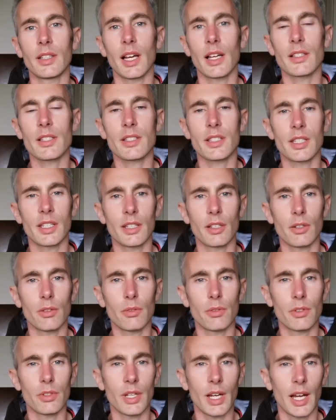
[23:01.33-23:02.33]
that skill
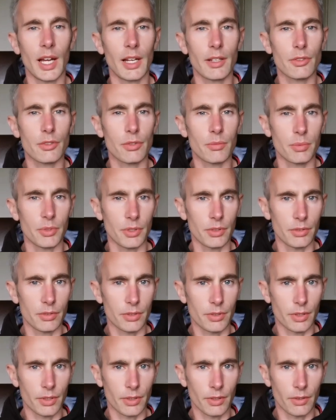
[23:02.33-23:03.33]
or that
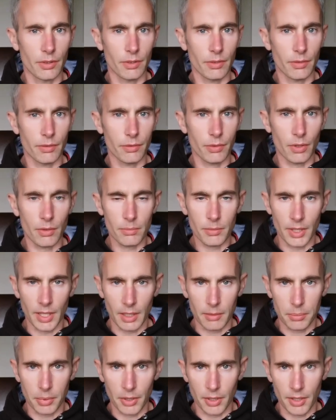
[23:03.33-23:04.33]
attribute from
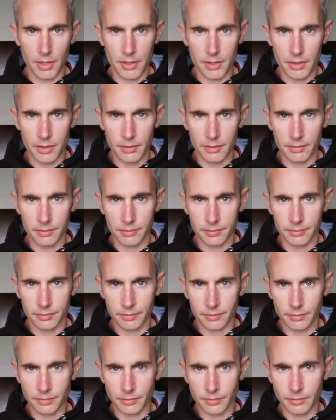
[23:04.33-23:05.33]
that person
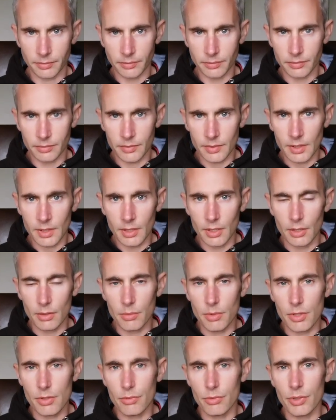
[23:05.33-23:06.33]

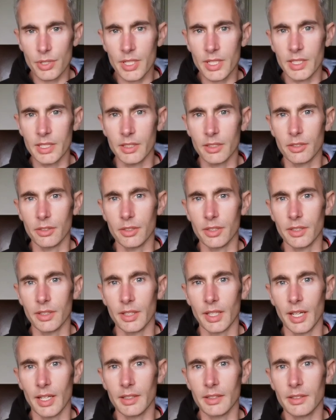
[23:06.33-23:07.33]
who was really good
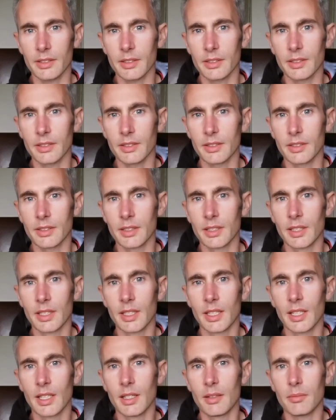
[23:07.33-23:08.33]
at that.
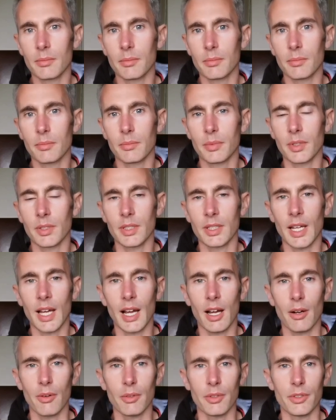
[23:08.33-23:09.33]
But
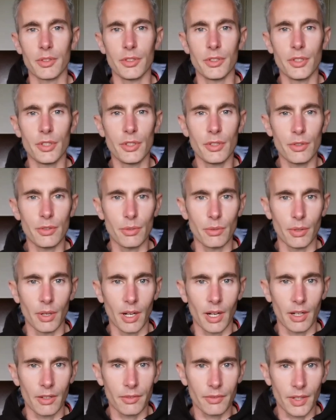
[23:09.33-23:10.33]
now
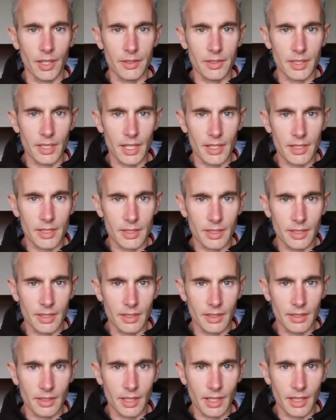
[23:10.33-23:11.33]
you are
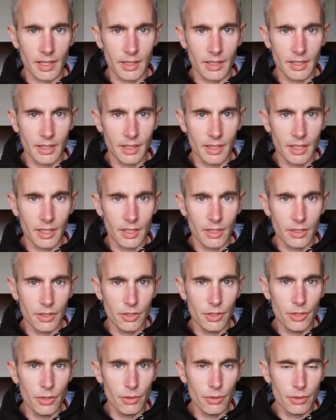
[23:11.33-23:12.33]
fantastic at that.
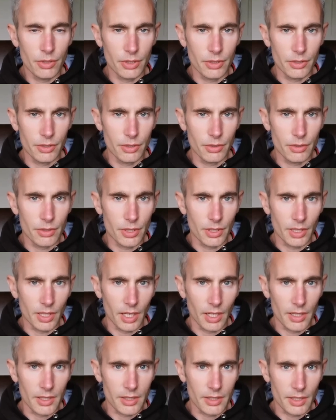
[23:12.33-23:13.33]
You can
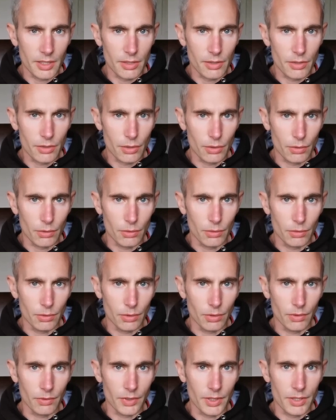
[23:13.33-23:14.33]
utilize this tool
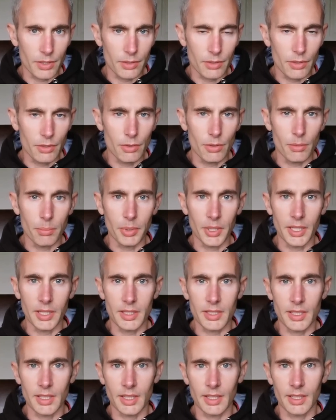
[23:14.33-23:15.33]
or this new
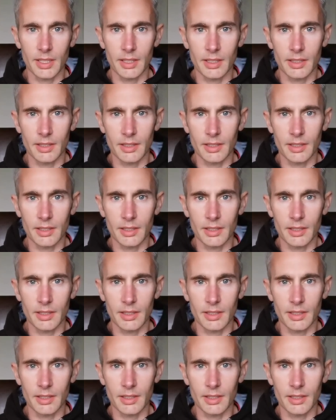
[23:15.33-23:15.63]
ability.